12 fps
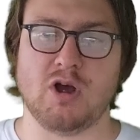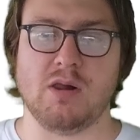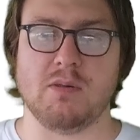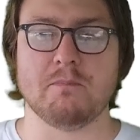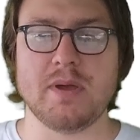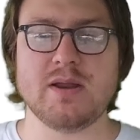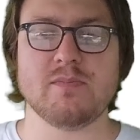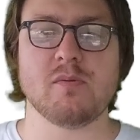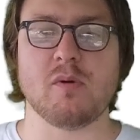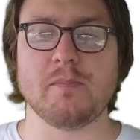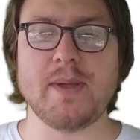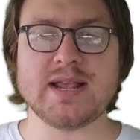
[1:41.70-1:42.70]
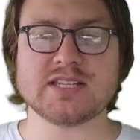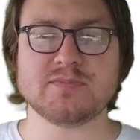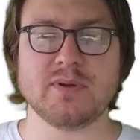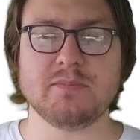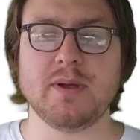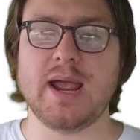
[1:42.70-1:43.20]
minimum or
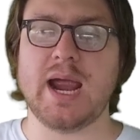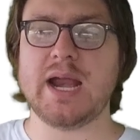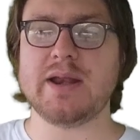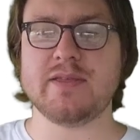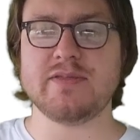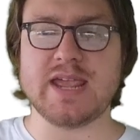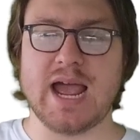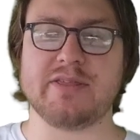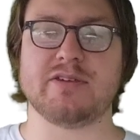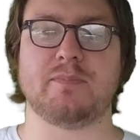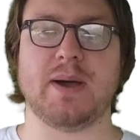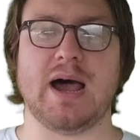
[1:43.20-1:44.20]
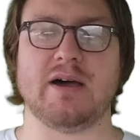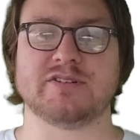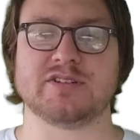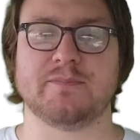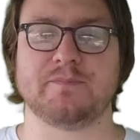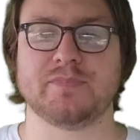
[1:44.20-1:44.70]
maximum, and then the other part.